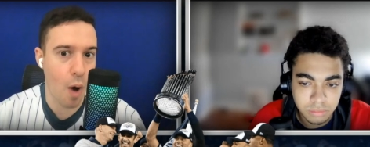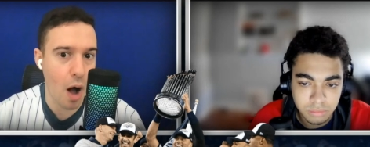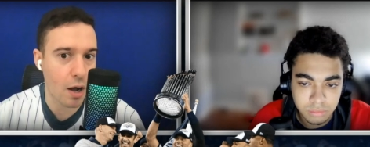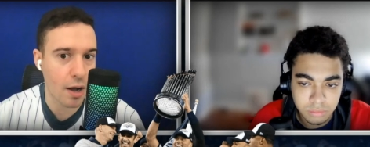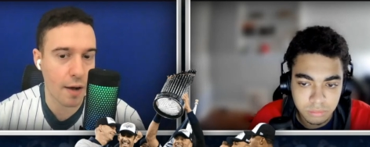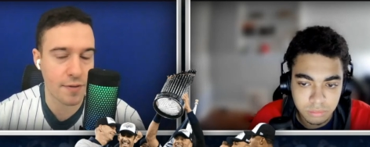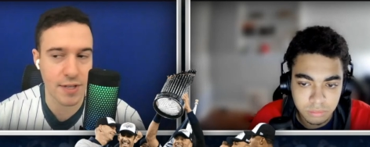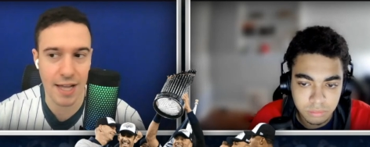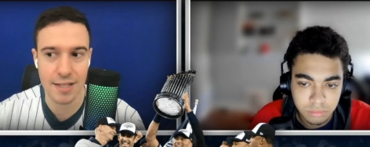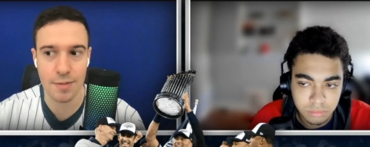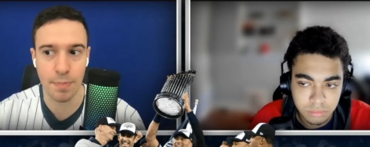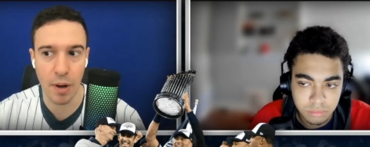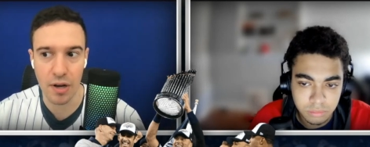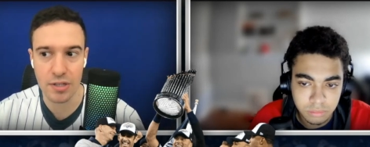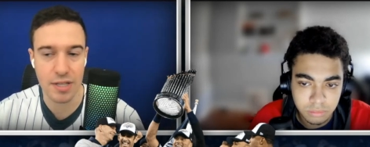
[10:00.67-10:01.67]
Speaker 1: walk-offs
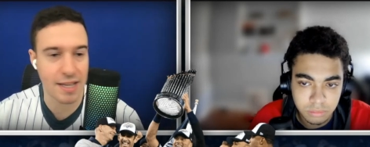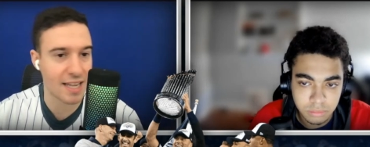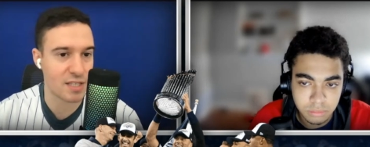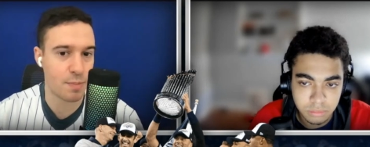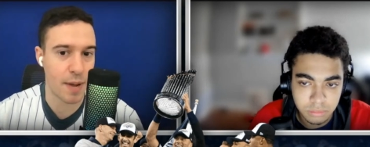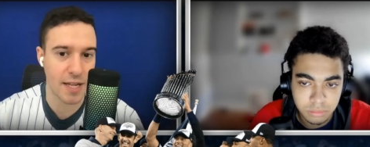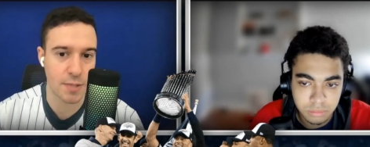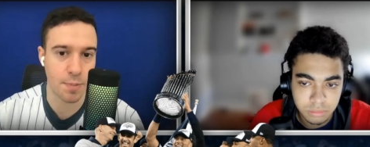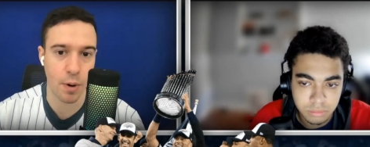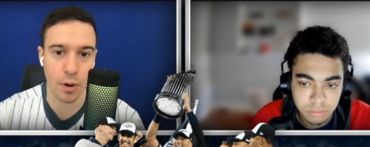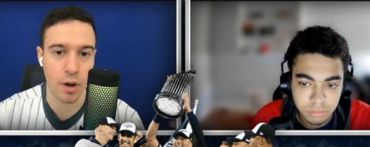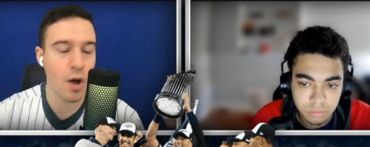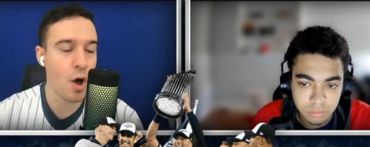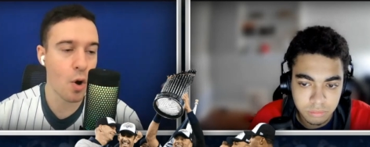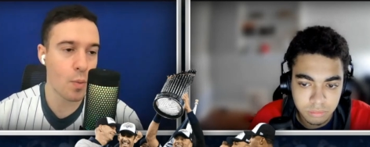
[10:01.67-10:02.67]
against Boston, against
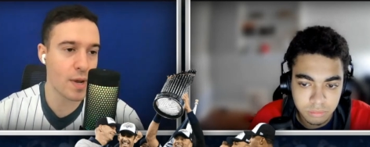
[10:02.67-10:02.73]
Pittsburgh.